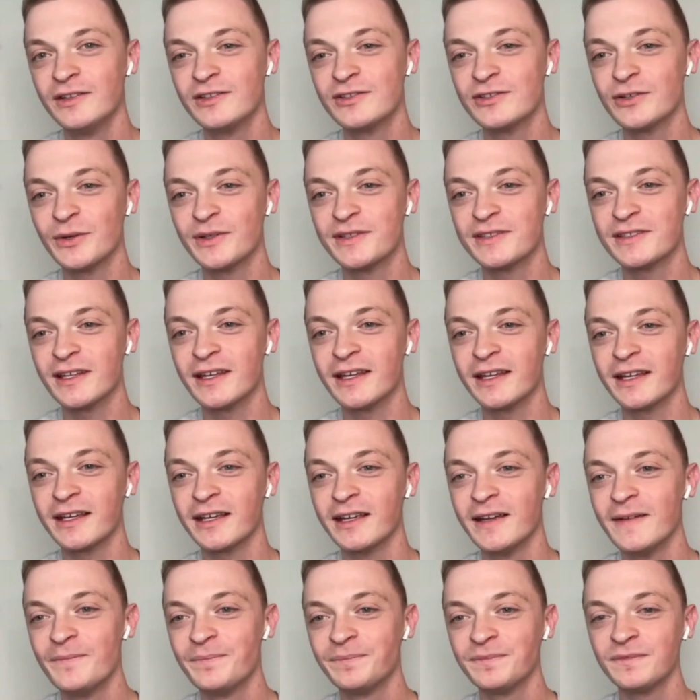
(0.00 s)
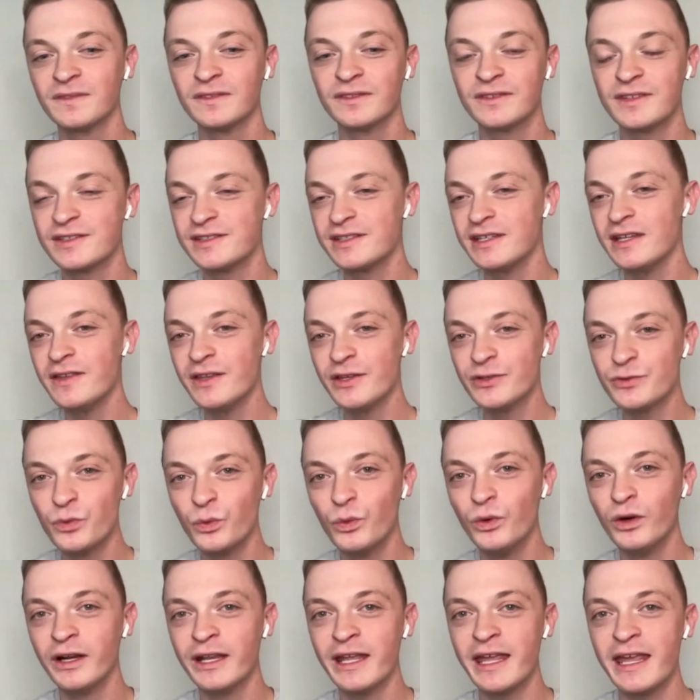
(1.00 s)
So it's like, to see this
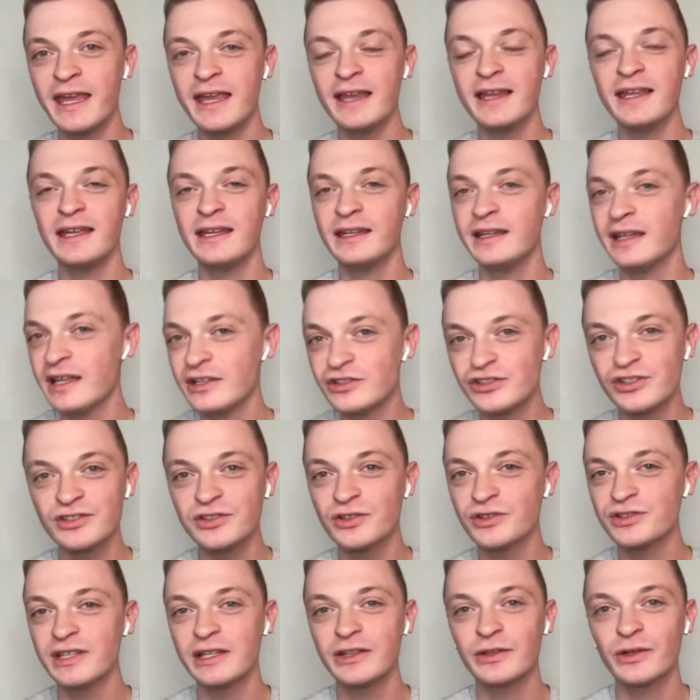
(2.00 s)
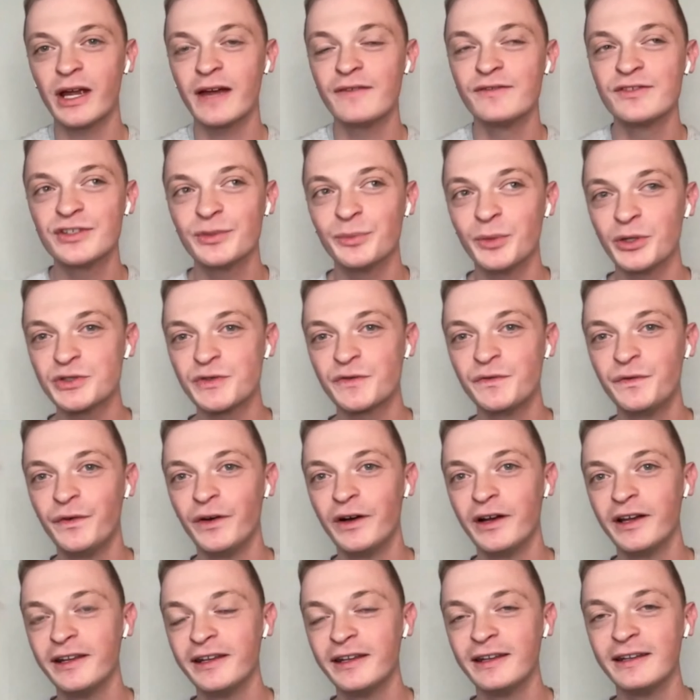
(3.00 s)
180, and it just looks like they're having so much
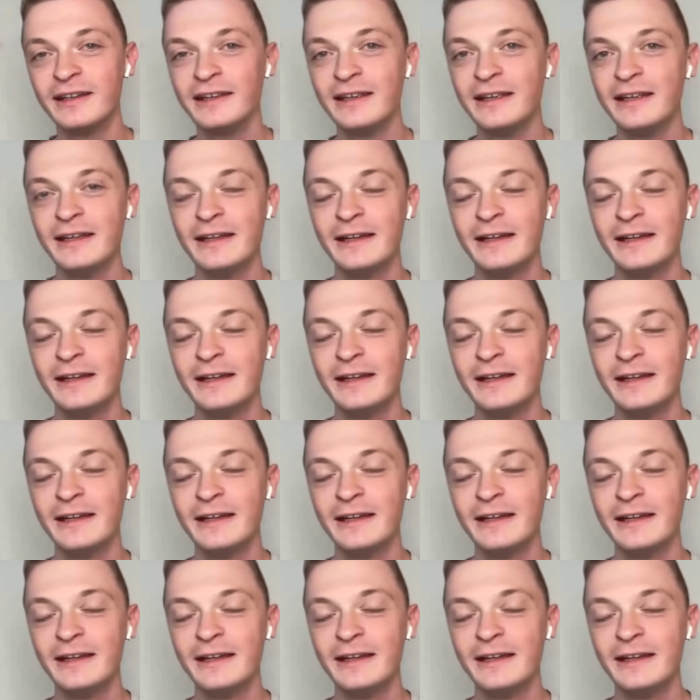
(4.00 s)
fun.